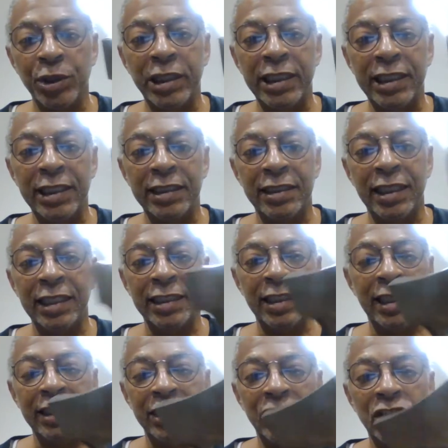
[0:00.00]
trees
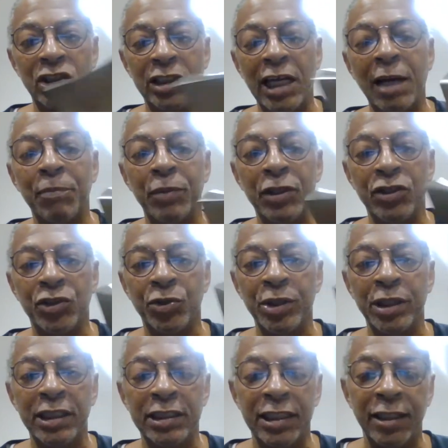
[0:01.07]
and chopping
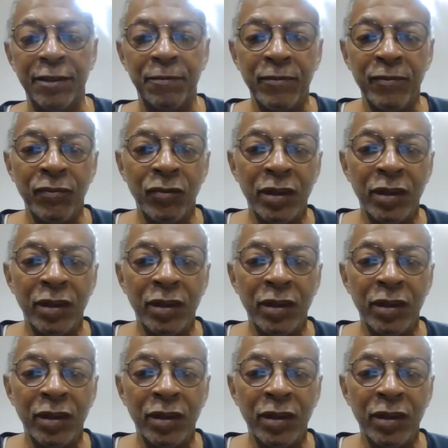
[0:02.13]
trees, and